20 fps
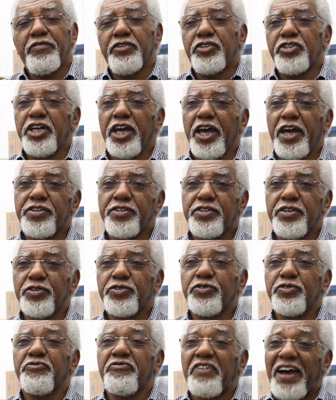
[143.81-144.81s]
a chance to
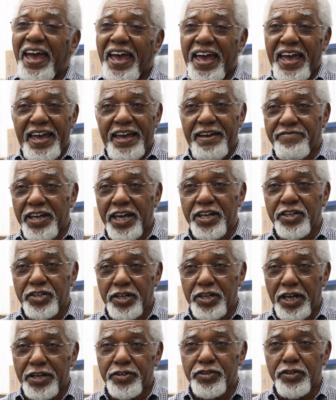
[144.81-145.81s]
survive.
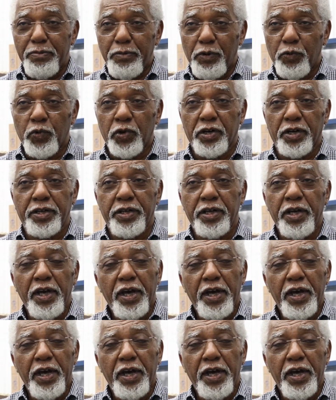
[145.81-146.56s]
That's number one.